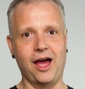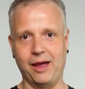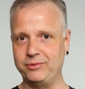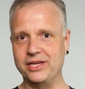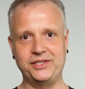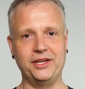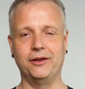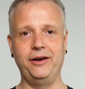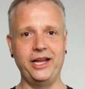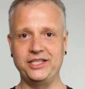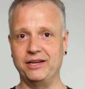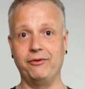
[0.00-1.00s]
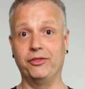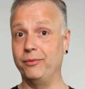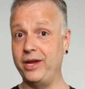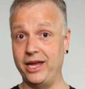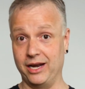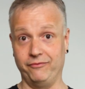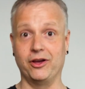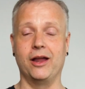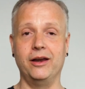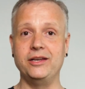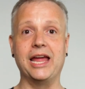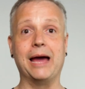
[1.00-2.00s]
I'm testing out an A7 III and I've
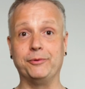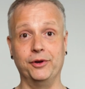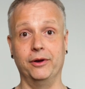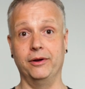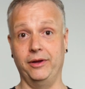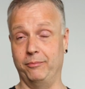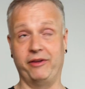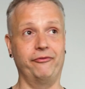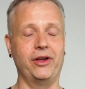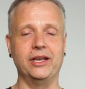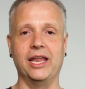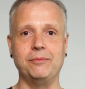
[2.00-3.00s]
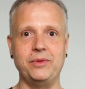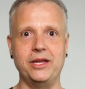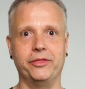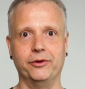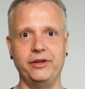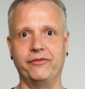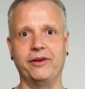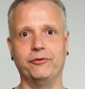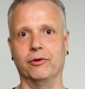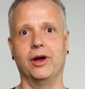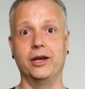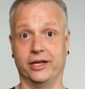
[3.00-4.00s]
got an adapter and my friend lent me a 35
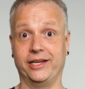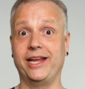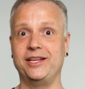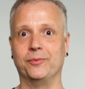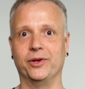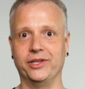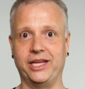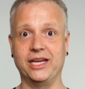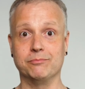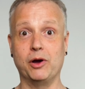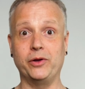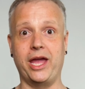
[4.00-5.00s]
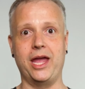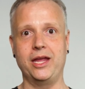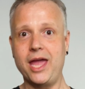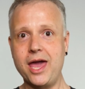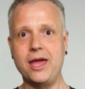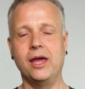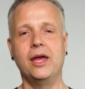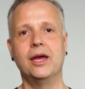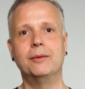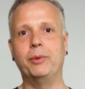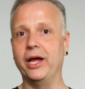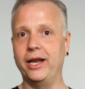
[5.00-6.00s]
Cron, a Canadian one, the king of bokeh, yay.
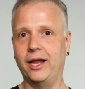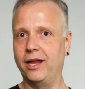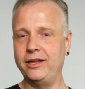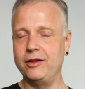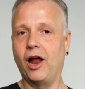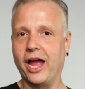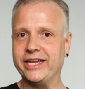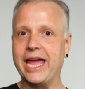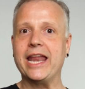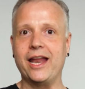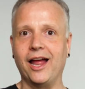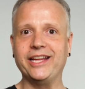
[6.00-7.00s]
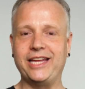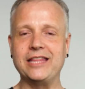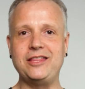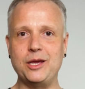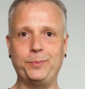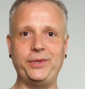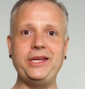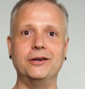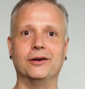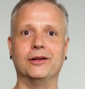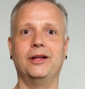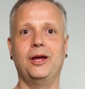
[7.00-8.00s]
But you know, I get it, I get the
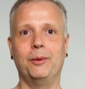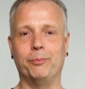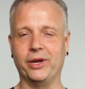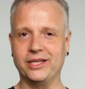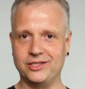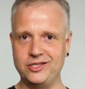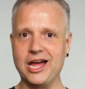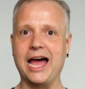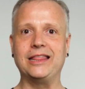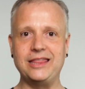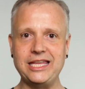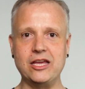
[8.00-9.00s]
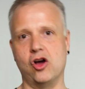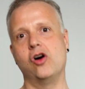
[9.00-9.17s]
appeal, but it's not the